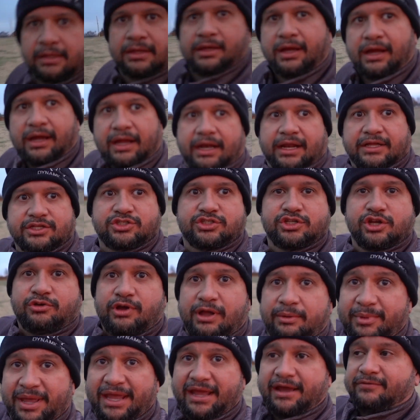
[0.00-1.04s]
All right, I
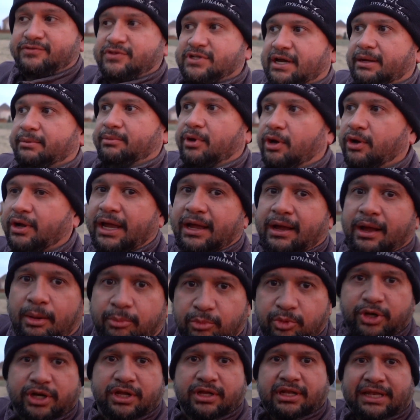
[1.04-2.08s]
still may have time. Okay,
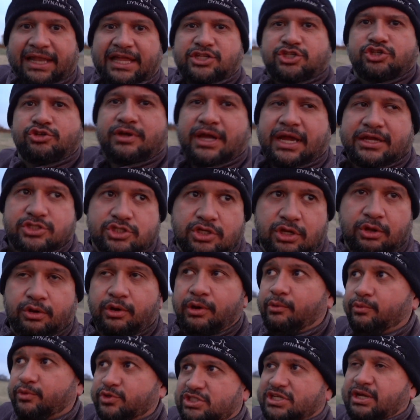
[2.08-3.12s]
I'm gonna let you guys go
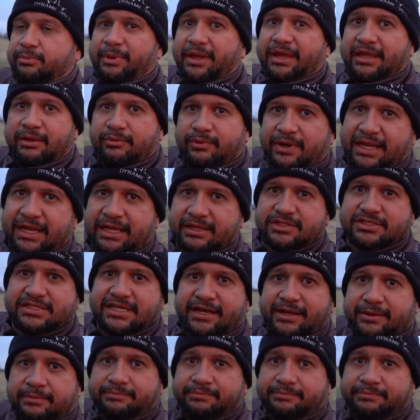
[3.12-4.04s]
and we'll check back in when I get set